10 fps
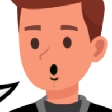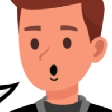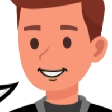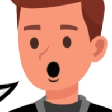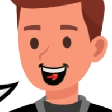
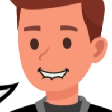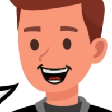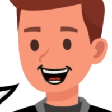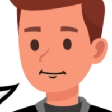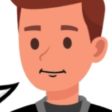This is
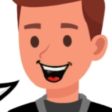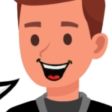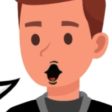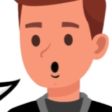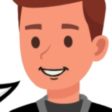
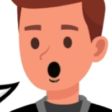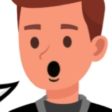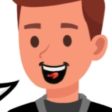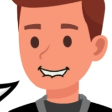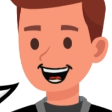straightforward,
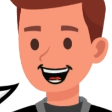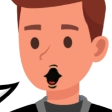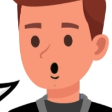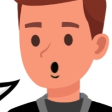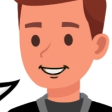meaning no
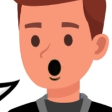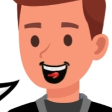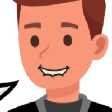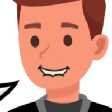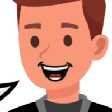borrowing or
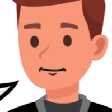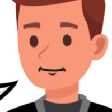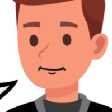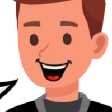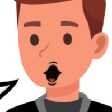use of 5
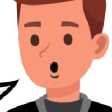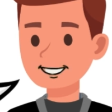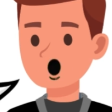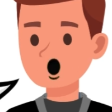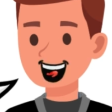complement
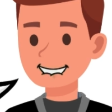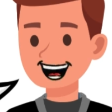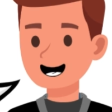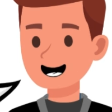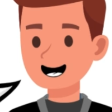is
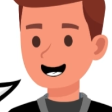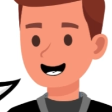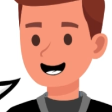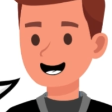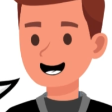needed.
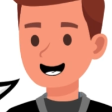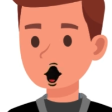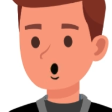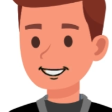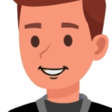
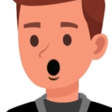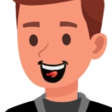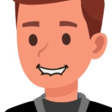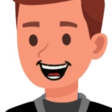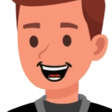All
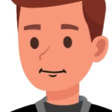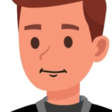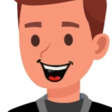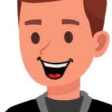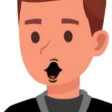operations will
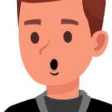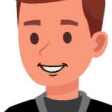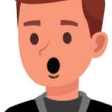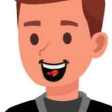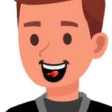be done
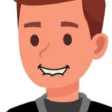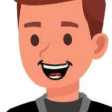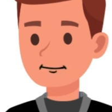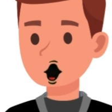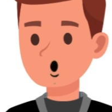using the
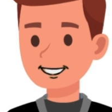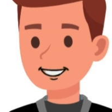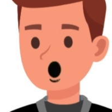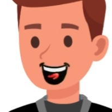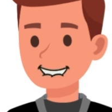available
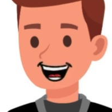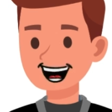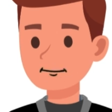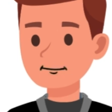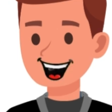beads in the
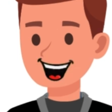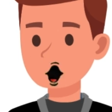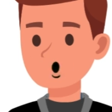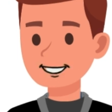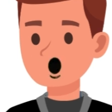ones
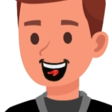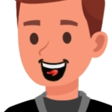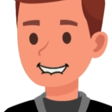place column.